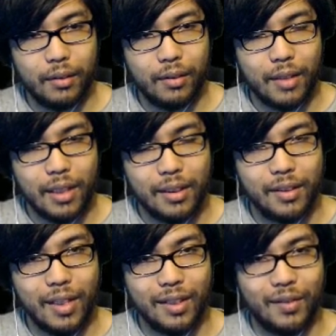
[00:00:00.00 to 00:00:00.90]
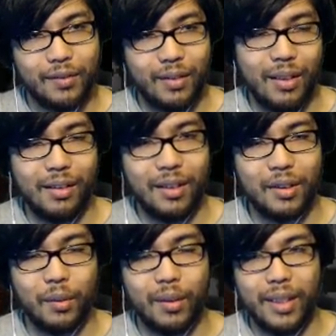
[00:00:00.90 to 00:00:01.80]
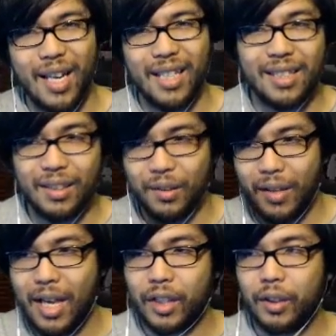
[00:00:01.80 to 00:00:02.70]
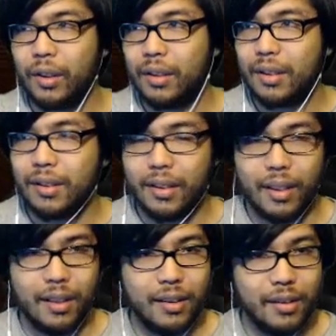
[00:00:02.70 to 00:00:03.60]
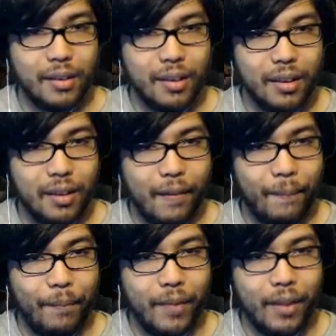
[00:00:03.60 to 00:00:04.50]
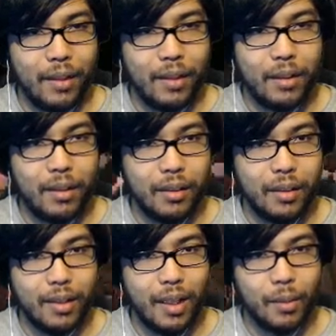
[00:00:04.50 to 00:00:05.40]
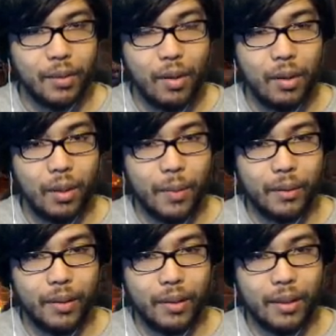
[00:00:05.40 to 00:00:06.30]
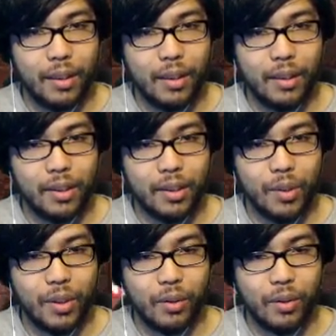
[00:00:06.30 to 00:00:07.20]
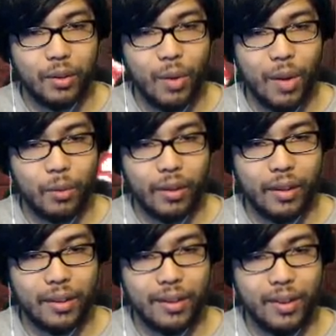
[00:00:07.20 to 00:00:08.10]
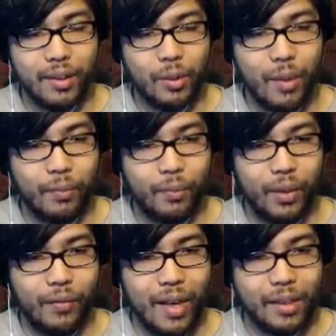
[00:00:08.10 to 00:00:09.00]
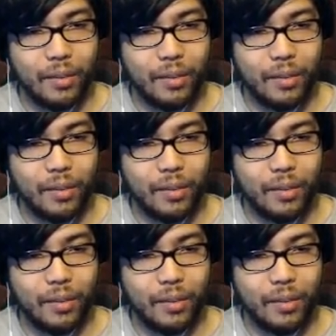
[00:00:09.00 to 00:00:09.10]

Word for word: That's cool. It's a little extra just in case. Guess I was wrong about the you swap quicker, because you swap pretty fast